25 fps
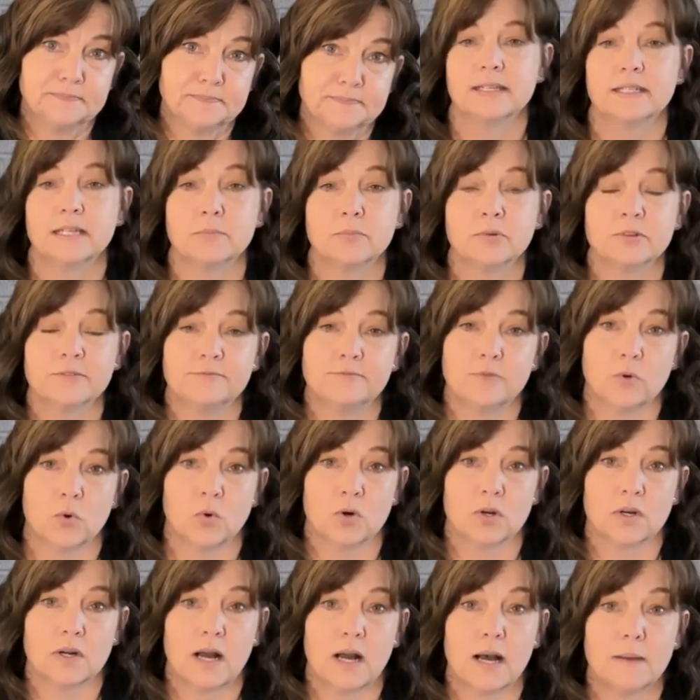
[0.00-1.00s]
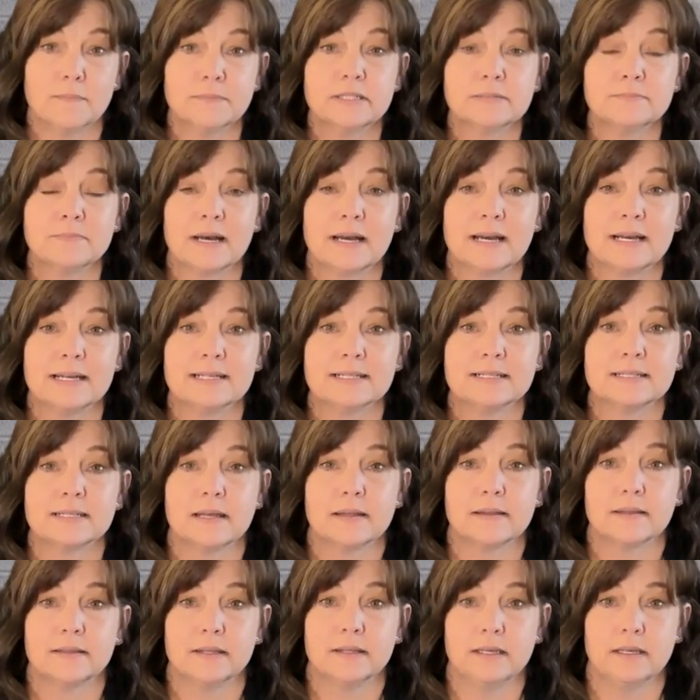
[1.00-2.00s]
Number 4, optimize
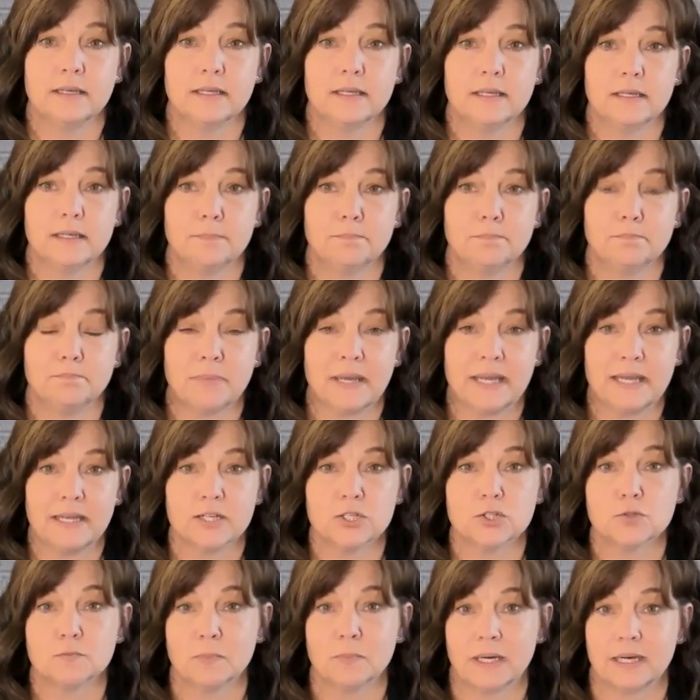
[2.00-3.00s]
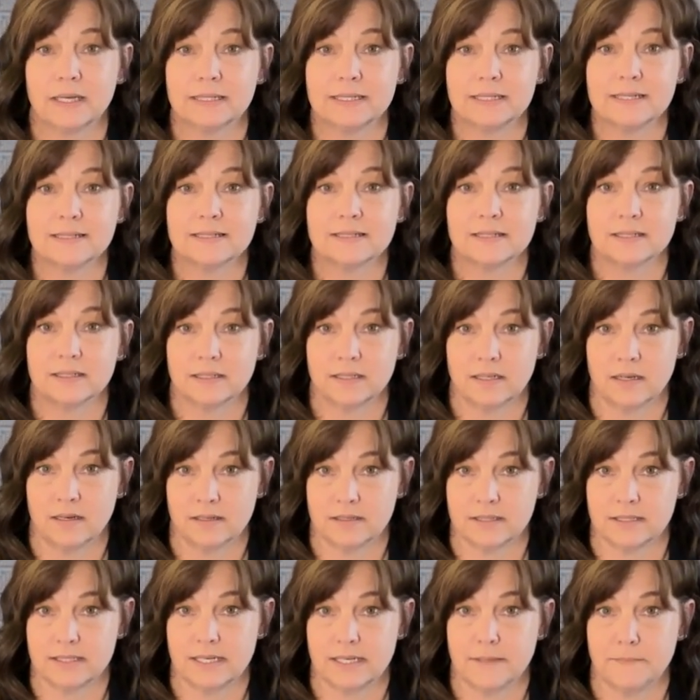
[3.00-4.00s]
the page body's
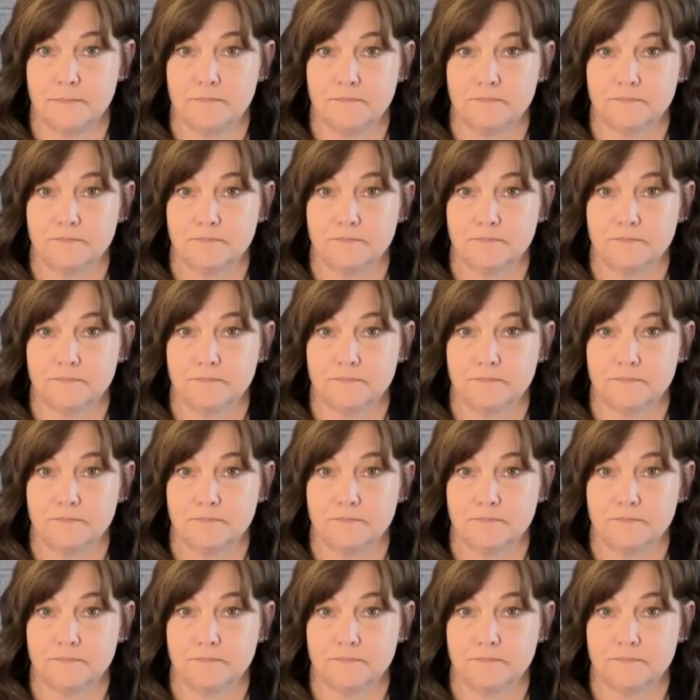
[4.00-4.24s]
content.